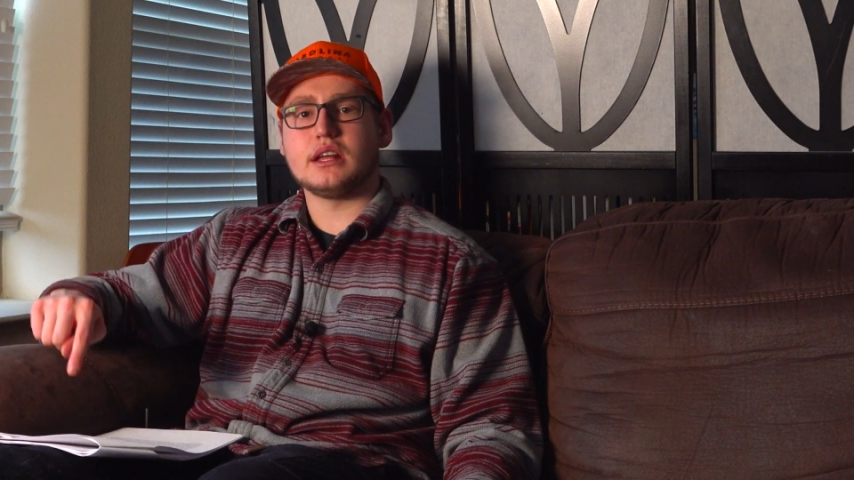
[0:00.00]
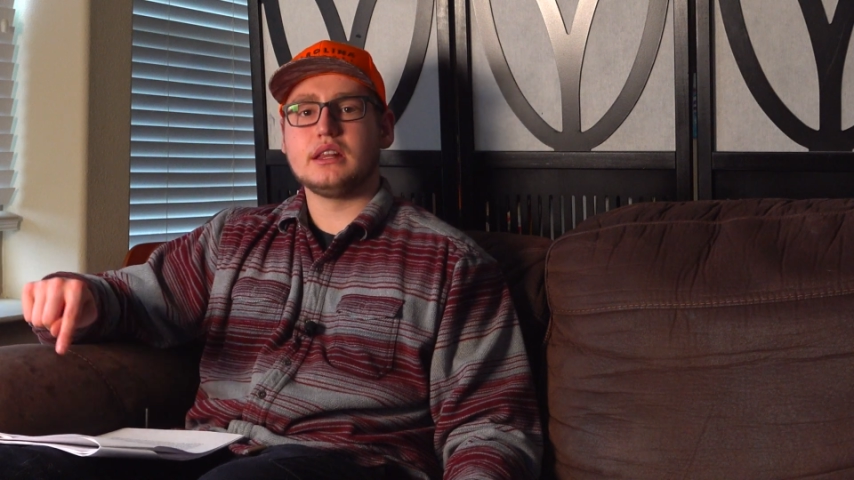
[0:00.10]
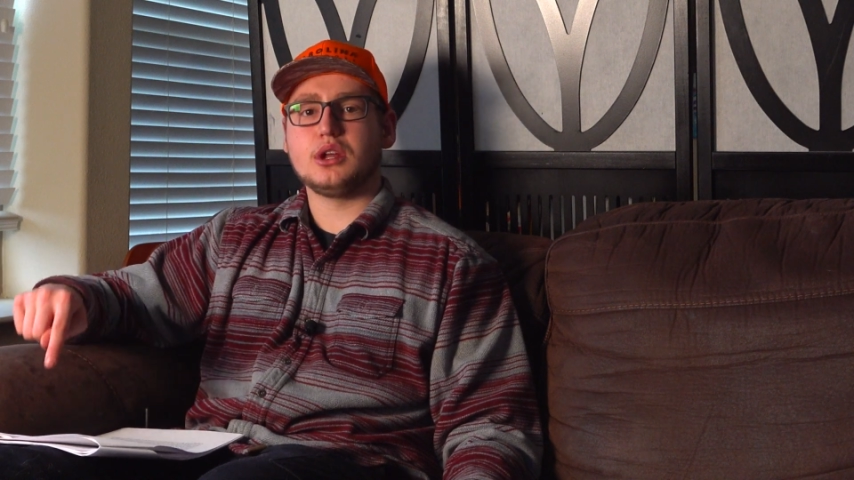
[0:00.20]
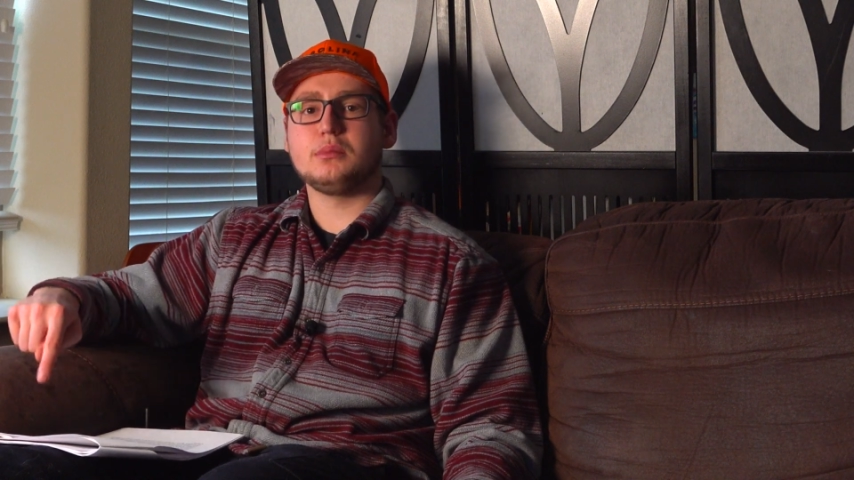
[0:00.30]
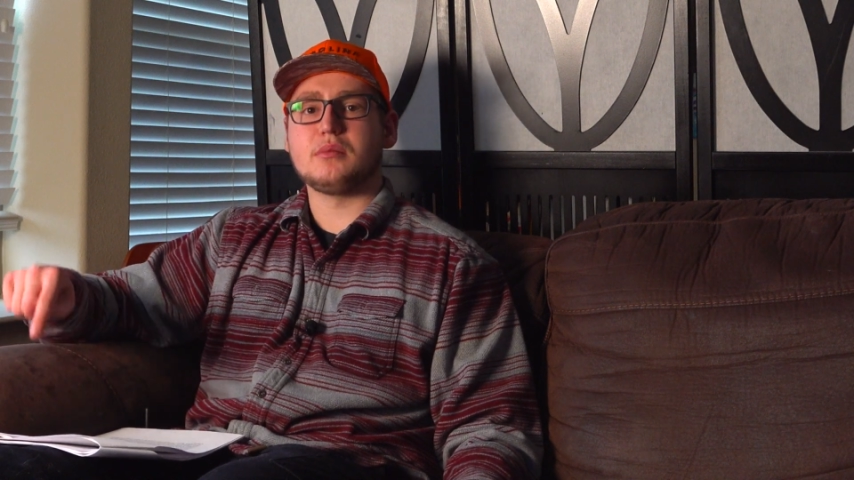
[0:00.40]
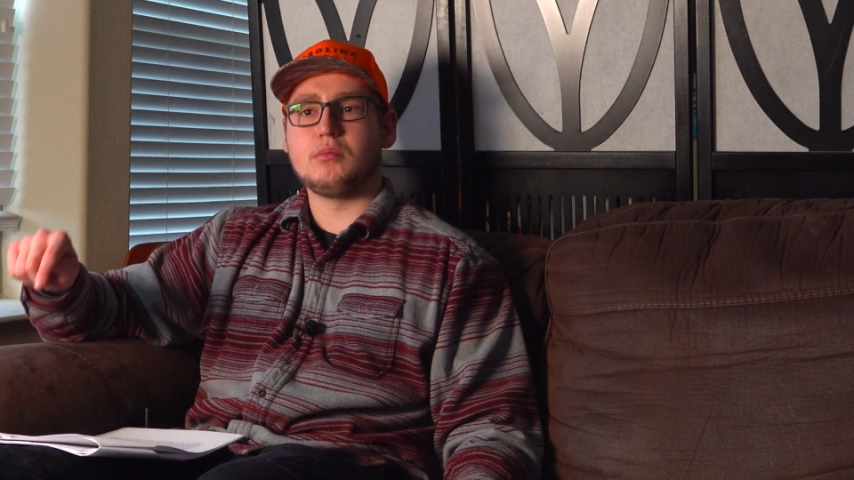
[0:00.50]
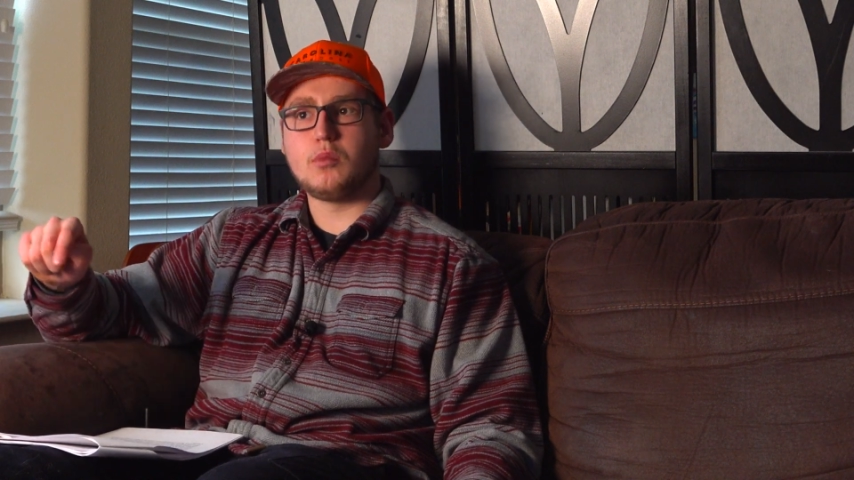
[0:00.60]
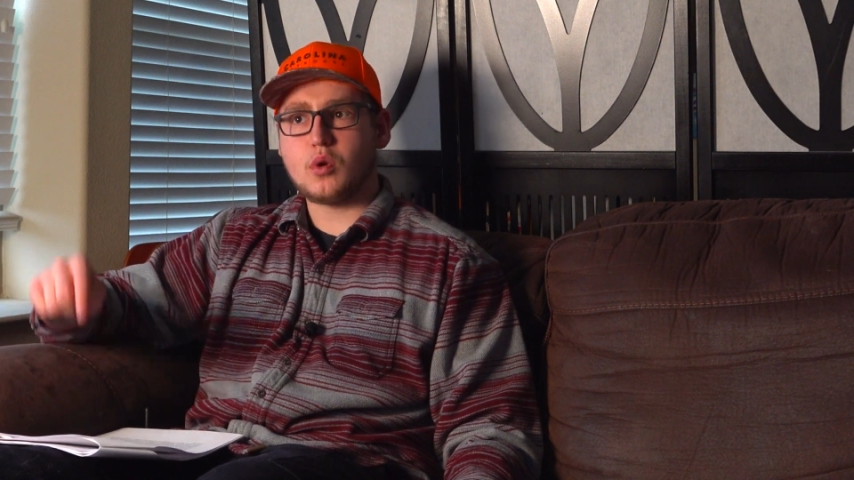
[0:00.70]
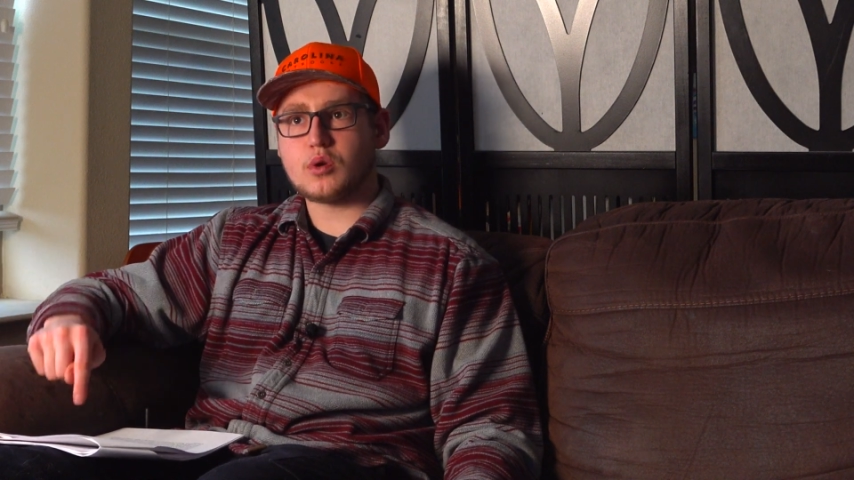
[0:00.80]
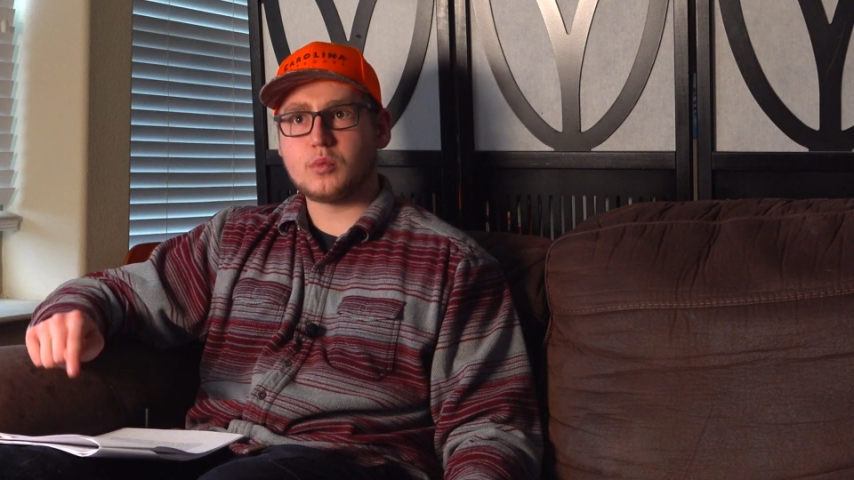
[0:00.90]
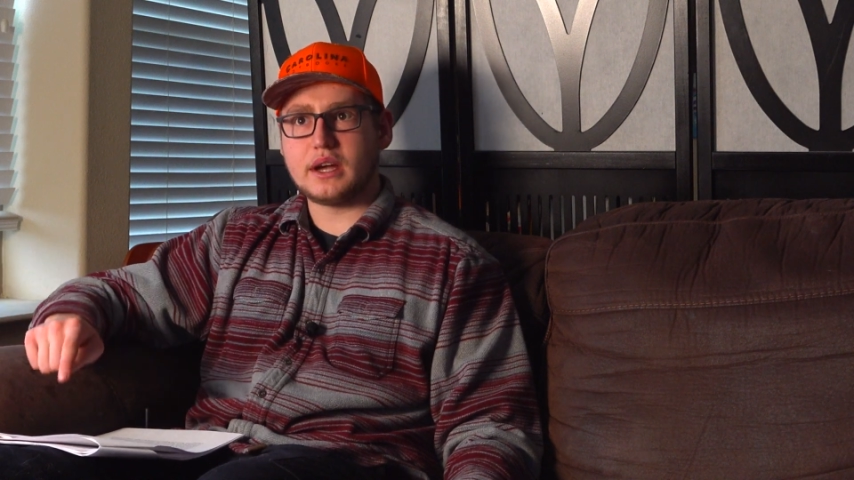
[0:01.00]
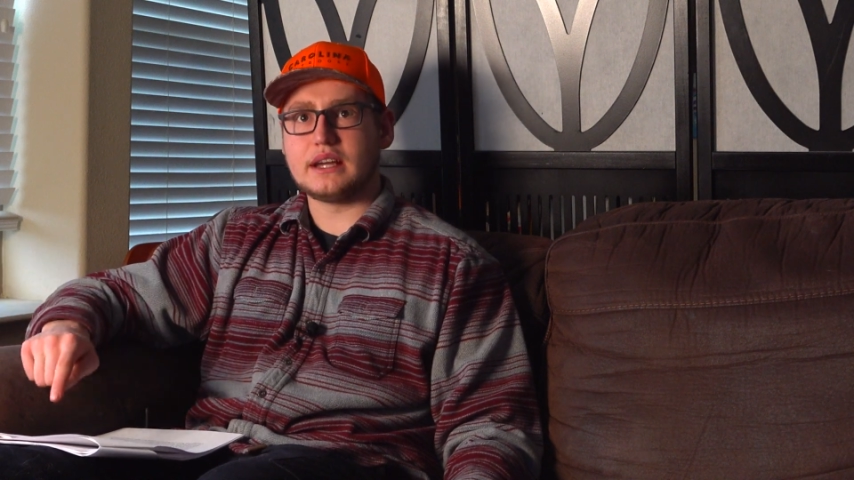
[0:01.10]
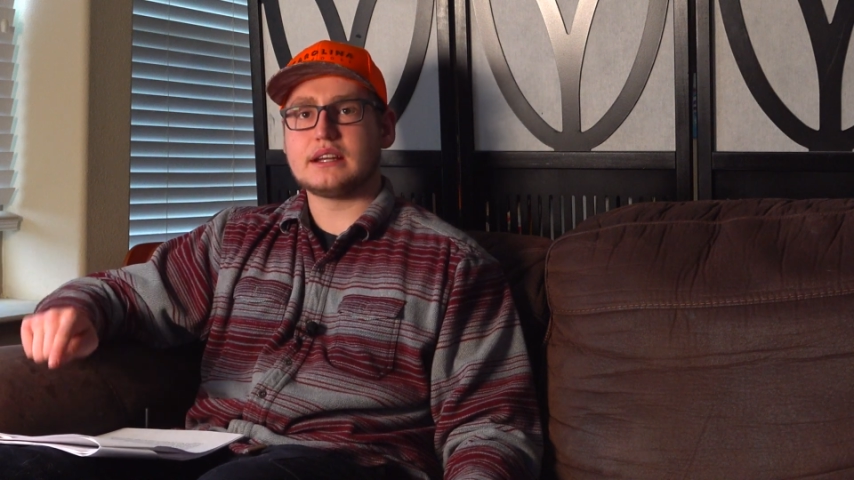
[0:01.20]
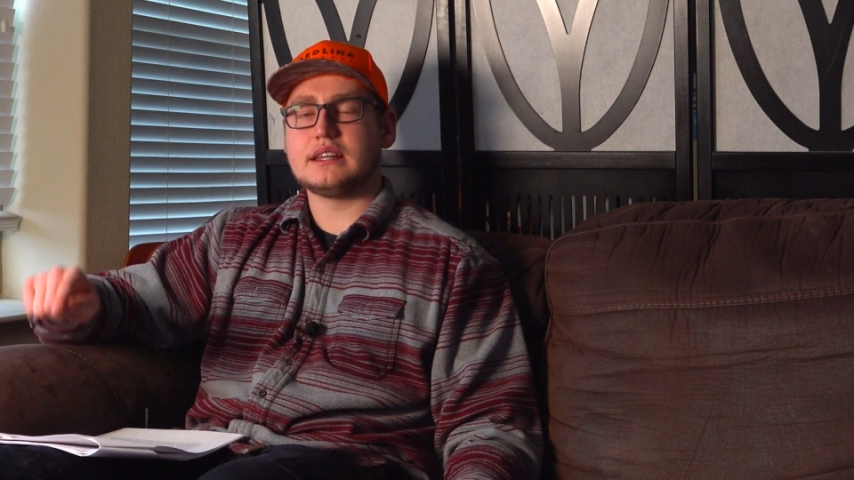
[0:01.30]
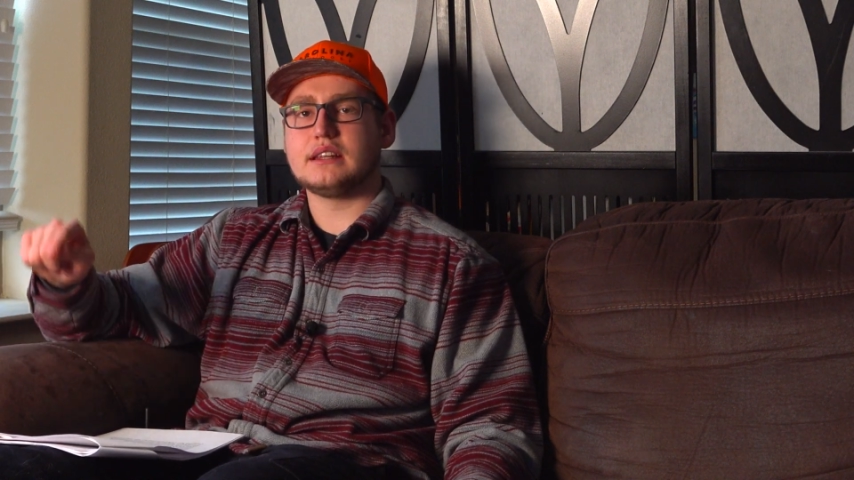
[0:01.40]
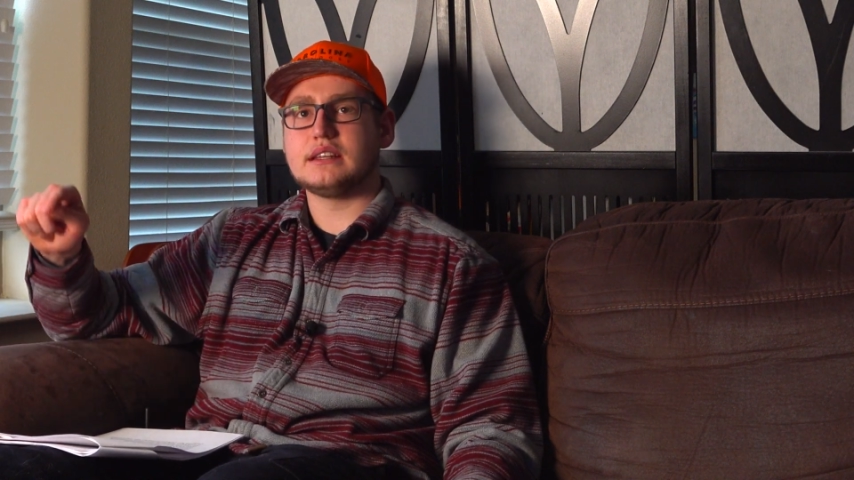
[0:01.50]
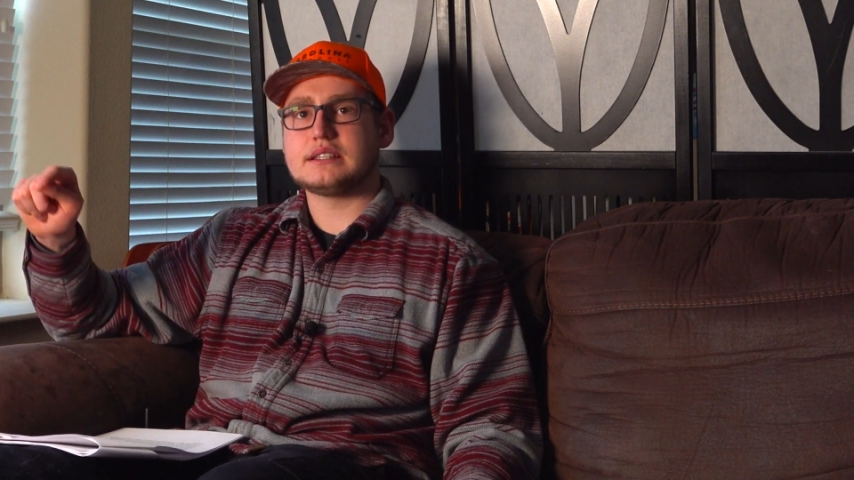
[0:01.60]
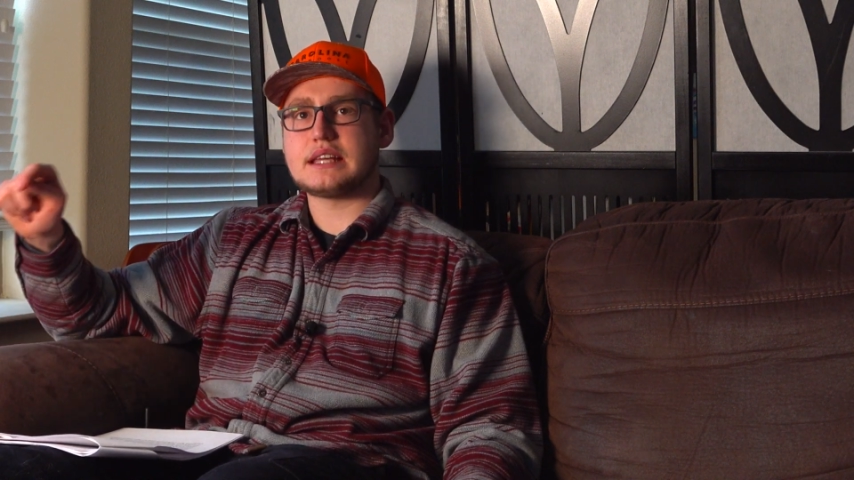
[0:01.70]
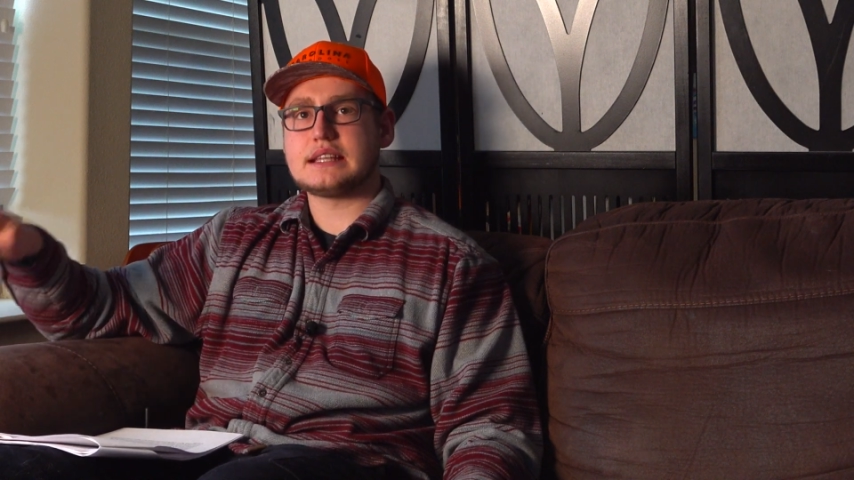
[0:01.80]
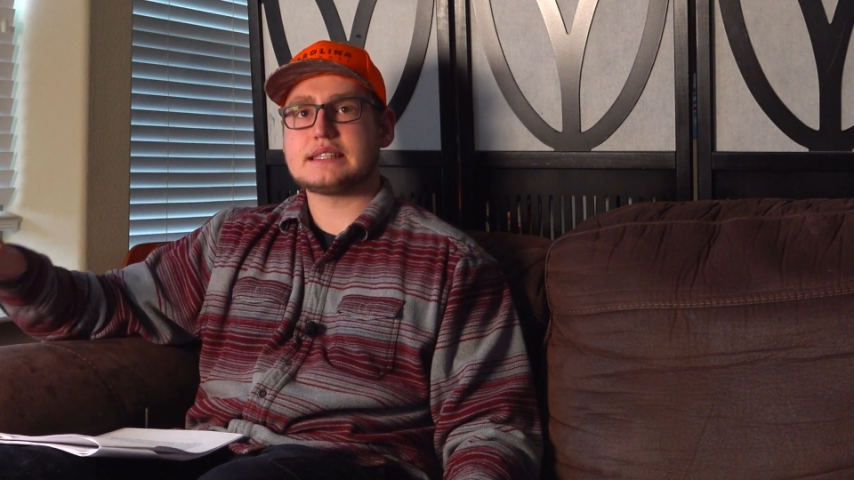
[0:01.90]
a little bit more weight in the
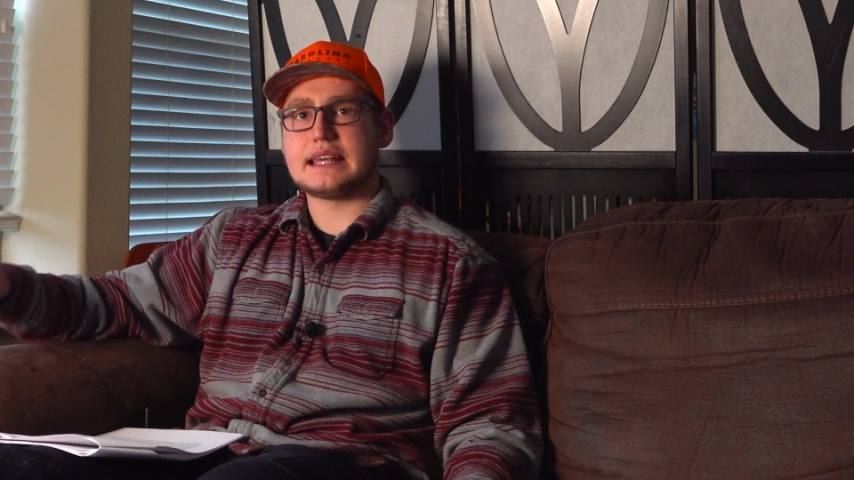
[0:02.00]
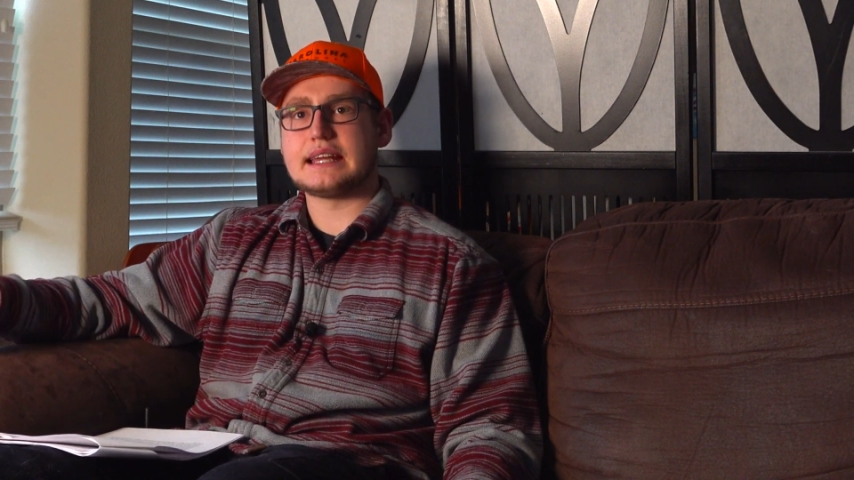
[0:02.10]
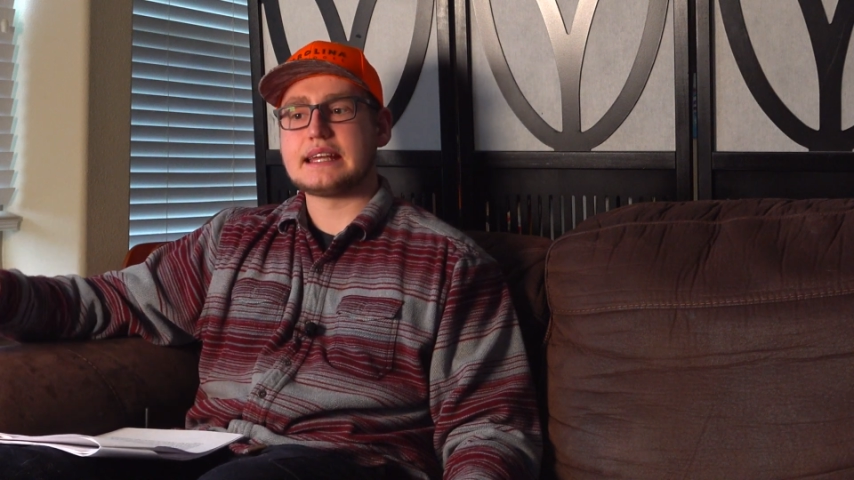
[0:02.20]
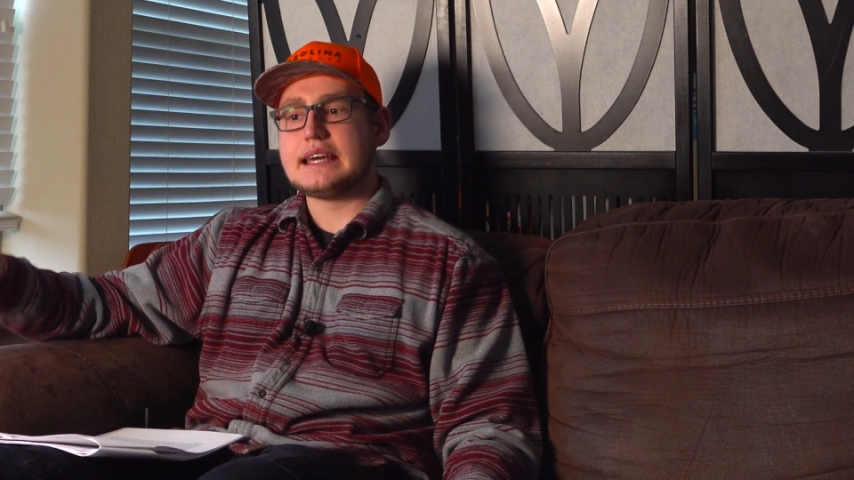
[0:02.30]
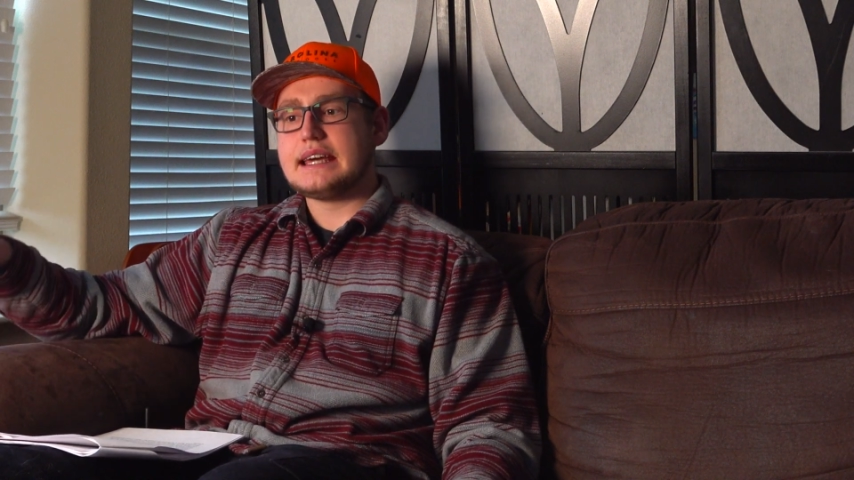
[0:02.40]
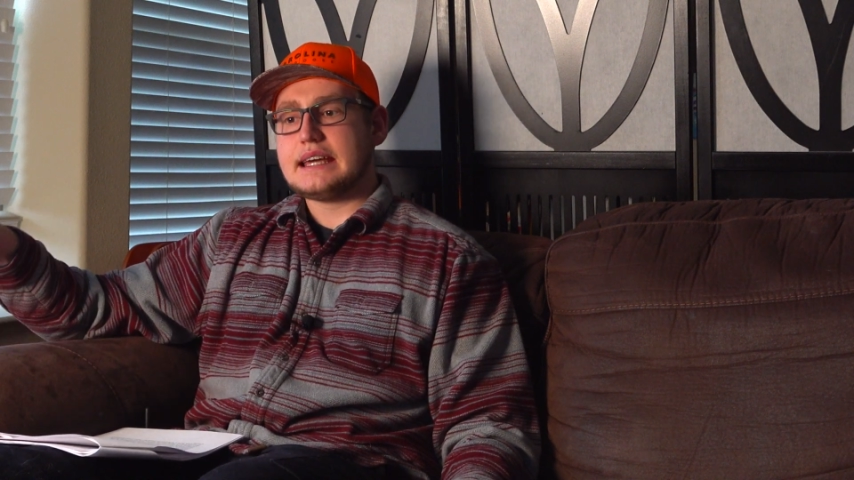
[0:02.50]
sense that